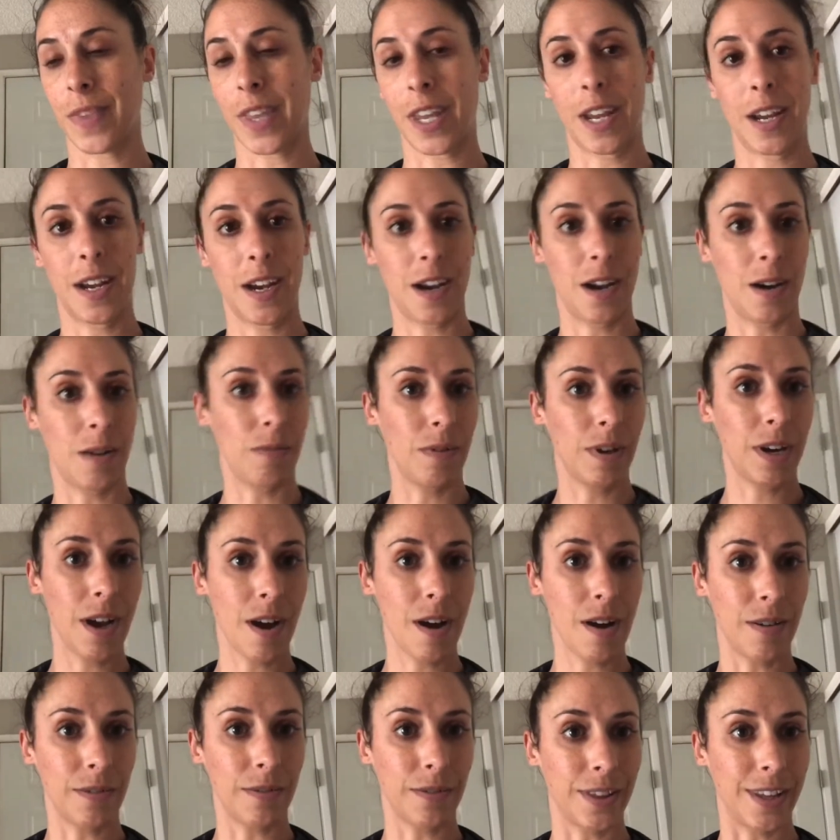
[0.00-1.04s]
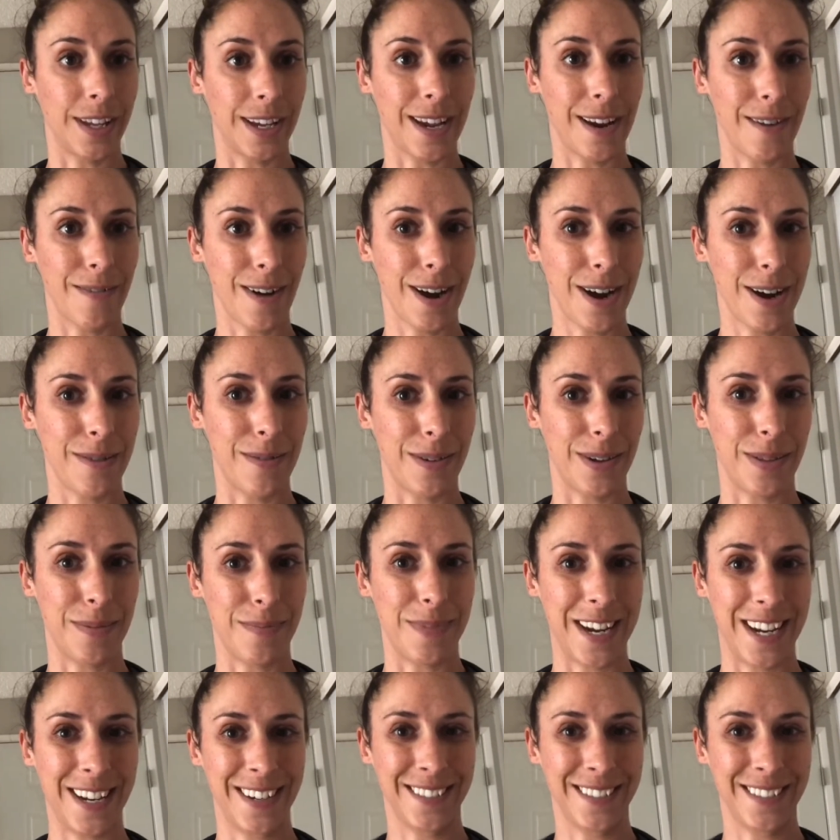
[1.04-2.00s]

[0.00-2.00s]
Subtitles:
here we go. They get ready with me. Let